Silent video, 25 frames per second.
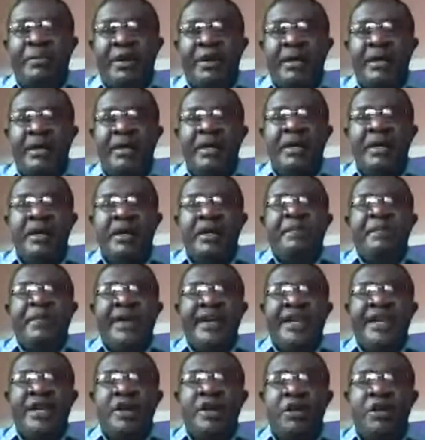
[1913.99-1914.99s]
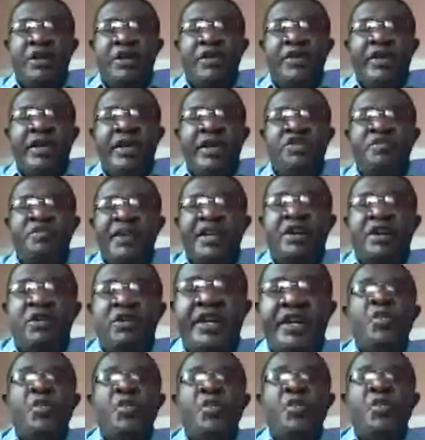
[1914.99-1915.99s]
I bring 100
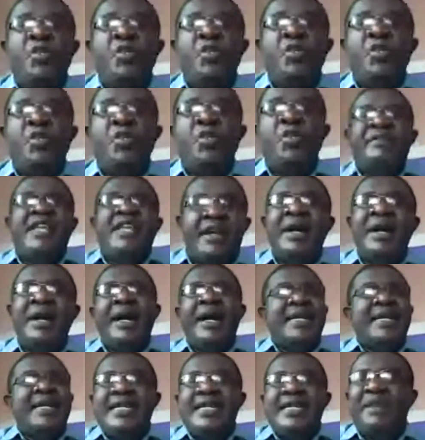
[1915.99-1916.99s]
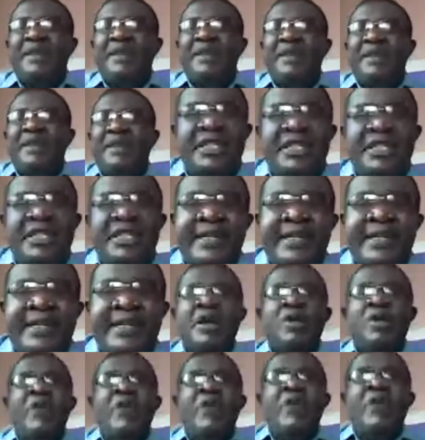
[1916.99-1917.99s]
times the time. Then it will say, hey,
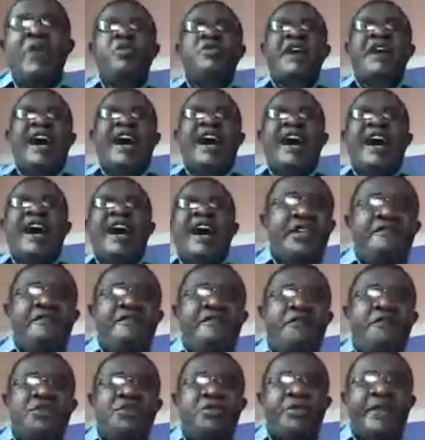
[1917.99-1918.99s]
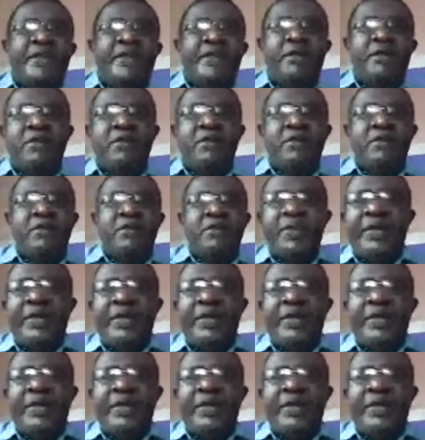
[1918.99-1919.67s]
this is a force to reckon with.